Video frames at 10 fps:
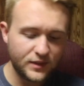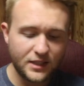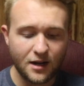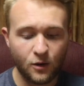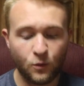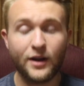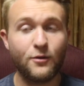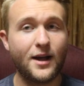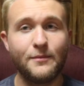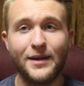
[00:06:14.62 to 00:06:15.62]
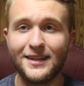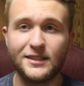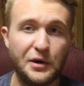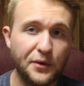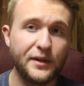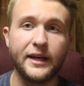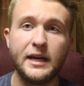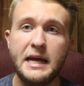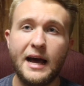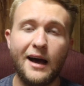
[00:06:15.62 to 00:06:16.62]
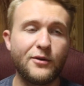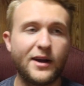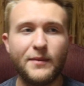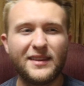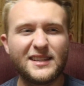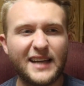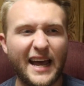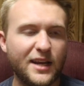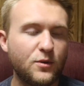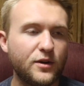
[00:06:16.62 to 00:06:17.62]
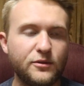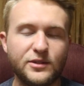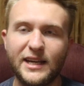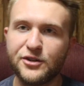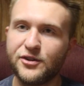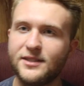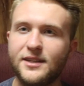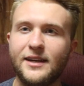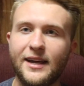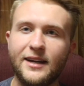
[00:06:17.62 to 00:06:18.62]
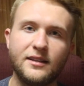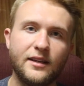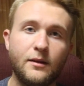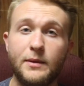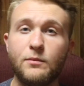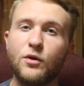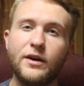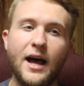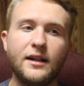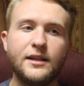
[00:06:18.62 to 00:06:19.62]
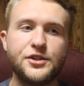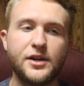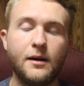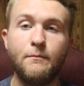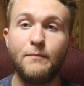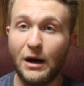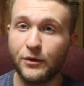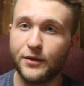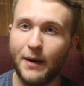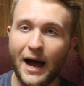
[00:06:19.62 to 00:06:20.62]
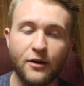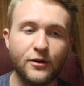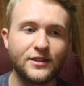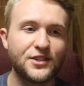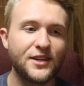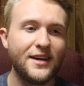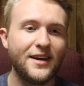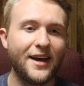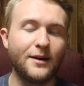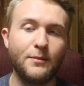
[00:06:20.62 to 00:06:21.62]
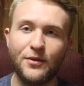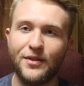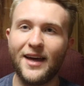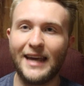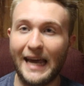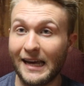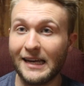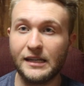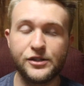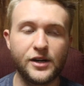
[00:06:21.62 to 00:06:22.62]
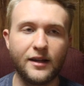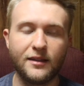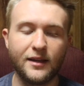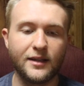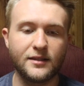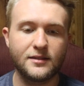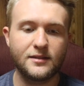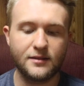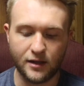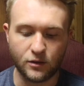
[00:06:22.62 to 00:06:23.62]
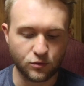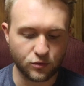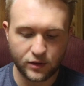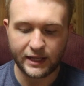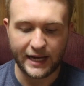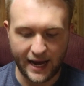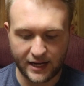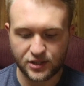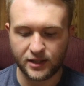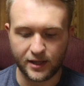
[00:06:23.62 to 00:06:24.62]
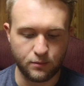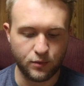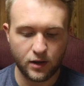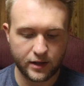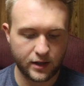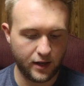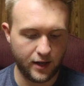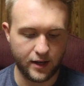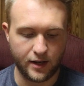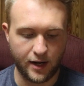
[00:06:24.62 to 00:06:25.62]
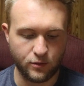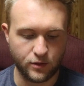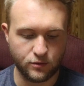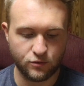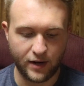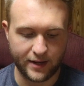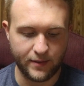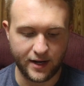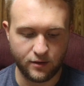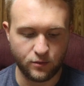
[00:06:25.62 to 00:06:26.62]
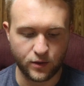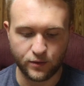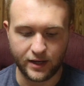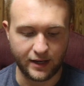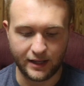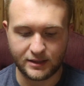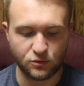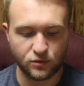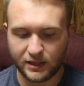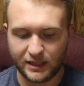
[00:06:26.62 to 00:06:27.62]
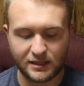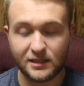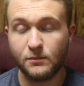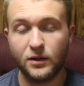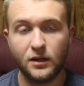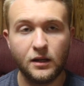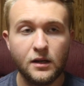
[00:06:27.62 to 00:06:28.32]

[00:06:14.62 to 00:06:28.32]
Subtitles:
Would I recommend it? Totally. I'd recommend this to anyone who's interested in getting a little bit more knowledge about the pirates and about that age. I think it's a really excellent book, and I would recommend anyone read it. It's really simple